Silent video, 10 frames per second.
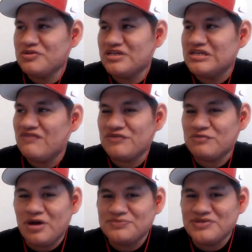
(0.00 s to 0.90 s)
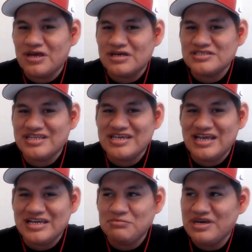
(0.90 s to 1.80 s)
but not for pop sockets. I think I
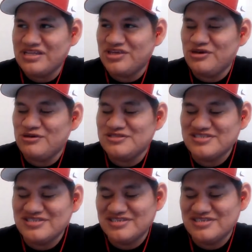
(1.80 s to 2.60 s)
can make those.